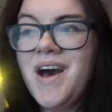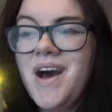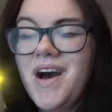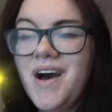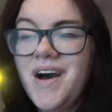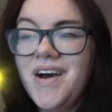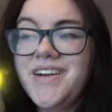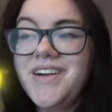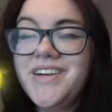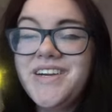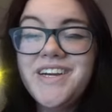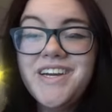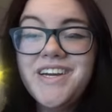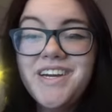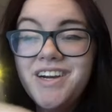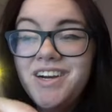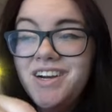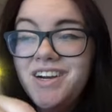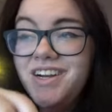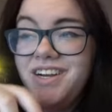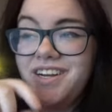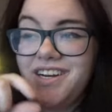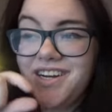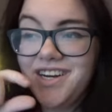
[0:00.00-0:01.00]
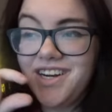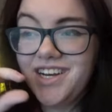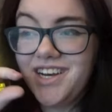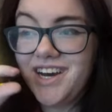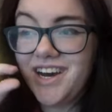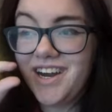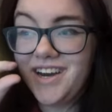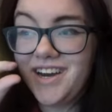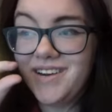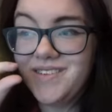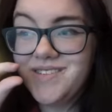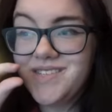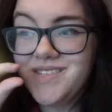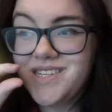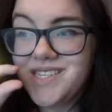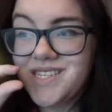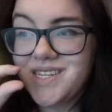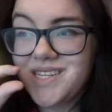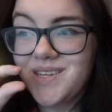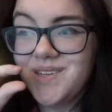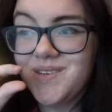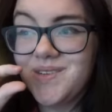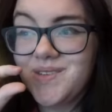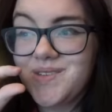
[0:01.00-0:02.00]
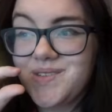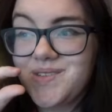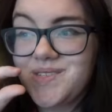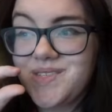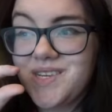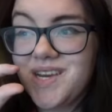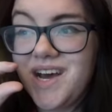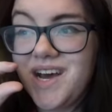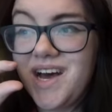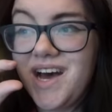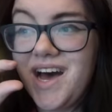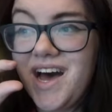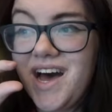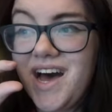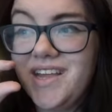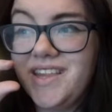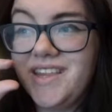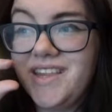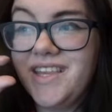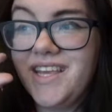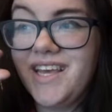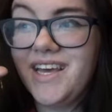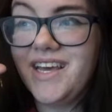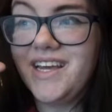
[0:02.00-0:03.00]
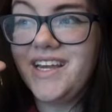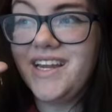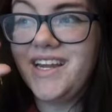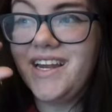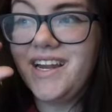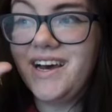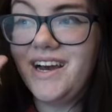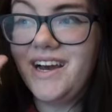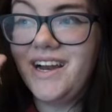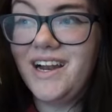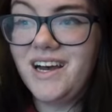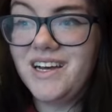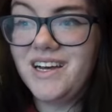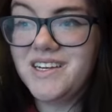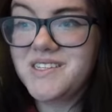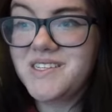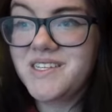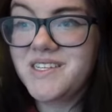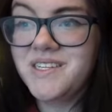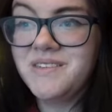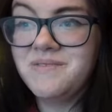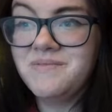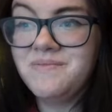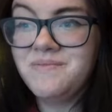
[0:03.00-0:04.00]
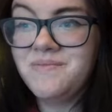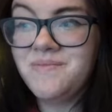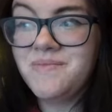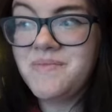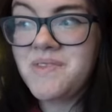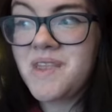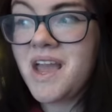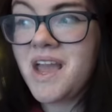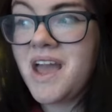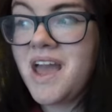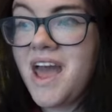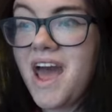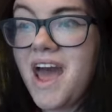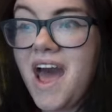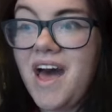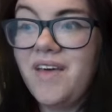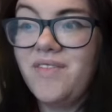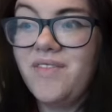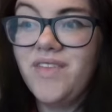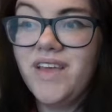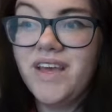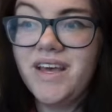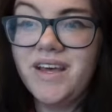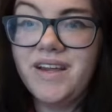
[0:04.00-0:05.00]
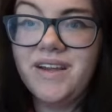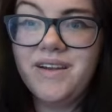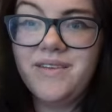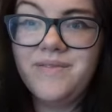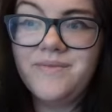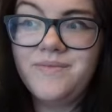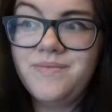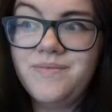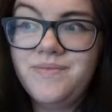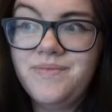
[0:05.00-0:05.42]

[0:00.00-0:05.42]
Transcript: I nearly, nearly caught it. I was this close. And then I lost it. And then